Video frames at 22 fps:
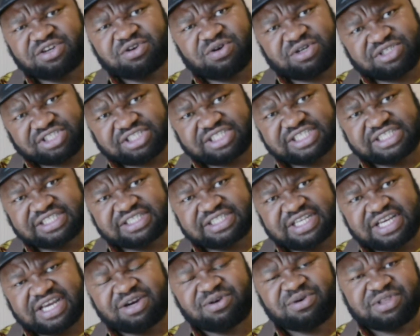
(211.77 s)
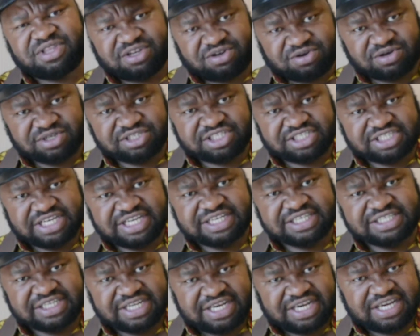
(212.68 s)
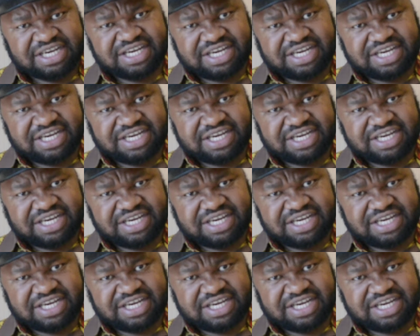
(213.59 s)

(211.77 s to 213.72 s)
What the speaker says: conscious on the continent